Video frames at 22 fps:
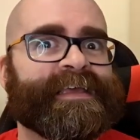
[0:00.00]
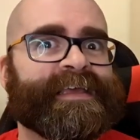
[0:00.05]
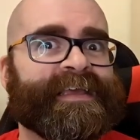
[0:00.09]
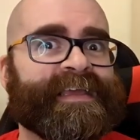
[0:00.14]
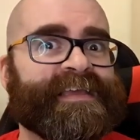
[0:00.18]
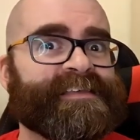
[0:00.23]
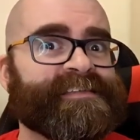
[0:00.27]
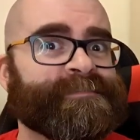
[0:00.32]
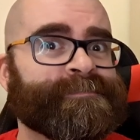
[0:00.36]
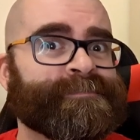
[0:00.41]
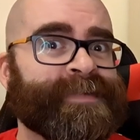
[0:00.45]

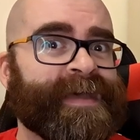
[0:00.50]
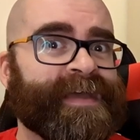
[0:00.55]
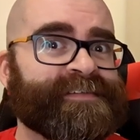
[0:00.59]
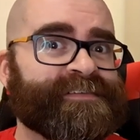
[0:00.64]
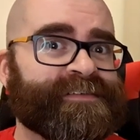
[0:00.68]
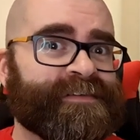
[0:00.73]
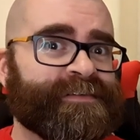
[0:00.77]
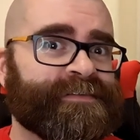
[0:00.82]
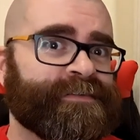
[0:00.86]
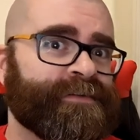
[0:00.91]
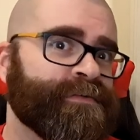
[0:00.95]
is
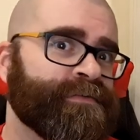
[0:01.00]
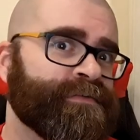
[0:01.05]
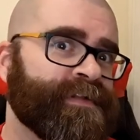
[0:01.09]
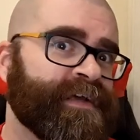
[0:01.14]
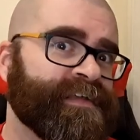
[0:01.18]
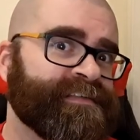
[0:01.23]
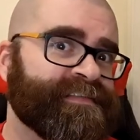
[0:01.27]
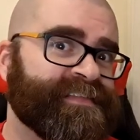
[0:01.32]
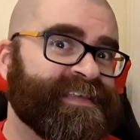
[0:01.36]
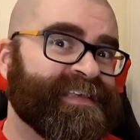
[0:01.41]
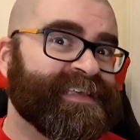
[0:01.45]
better known
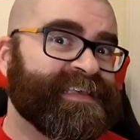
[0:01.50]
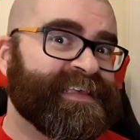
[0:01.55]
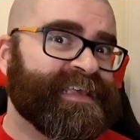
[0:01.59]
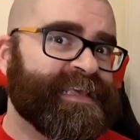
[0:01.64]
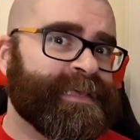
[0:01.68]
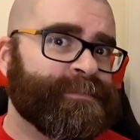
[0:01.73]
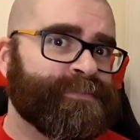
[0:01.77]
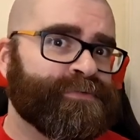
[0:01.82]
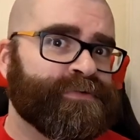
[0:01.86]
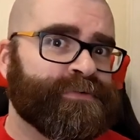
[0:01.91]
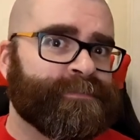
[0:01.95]
as the
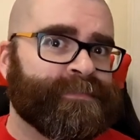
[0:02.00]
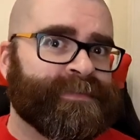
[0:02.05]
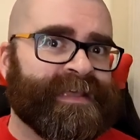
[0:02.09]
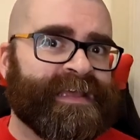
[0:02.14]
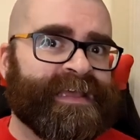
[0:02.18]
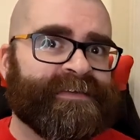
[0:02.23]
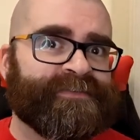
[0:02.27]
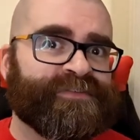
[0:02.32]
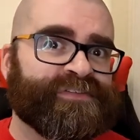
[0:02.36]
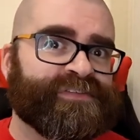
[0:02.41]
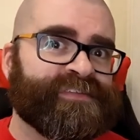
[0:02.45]
keyboard
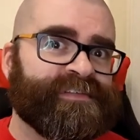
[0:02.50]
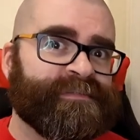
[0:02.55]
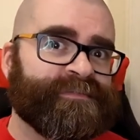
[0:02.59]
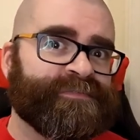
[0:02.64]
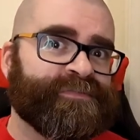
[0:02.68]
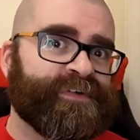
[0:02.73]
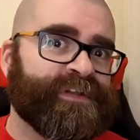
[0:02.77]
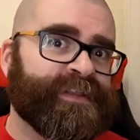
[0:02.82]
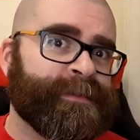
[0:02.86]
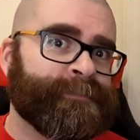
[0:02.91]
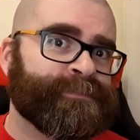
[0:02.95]
player for
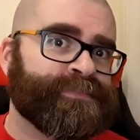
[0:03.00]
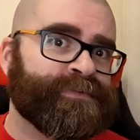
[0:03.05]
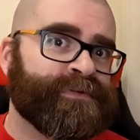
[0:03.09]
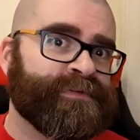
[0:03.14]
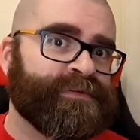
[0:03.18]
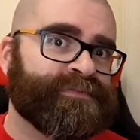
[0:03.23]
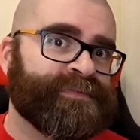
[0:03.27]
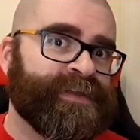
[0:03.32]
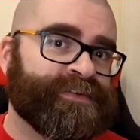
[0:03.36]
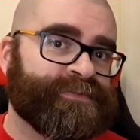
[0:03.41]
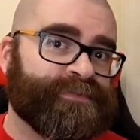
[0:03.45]
symphonic
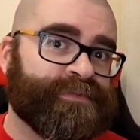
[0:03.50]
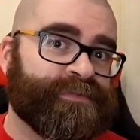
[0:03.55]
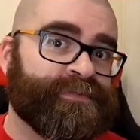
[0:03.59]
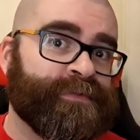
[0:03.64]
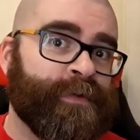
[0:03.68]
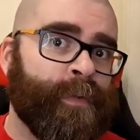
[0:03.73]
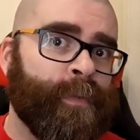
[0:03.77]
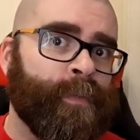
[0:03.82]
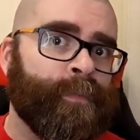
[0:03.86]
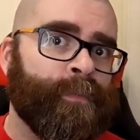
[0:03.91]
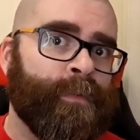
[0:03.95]
prog
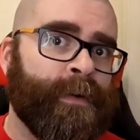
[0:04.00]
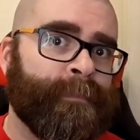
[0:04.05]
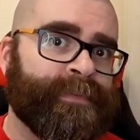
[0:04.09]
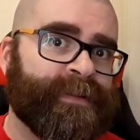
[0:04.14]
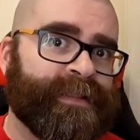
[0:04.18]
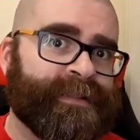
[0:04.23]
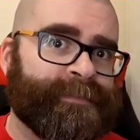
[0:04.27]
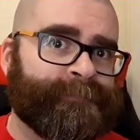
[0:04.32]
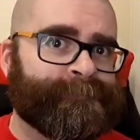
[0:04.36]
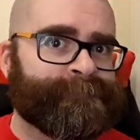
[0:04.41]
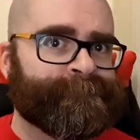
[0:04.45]
veterans
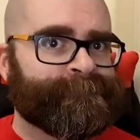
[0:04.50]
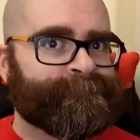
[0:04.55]
Wobbler.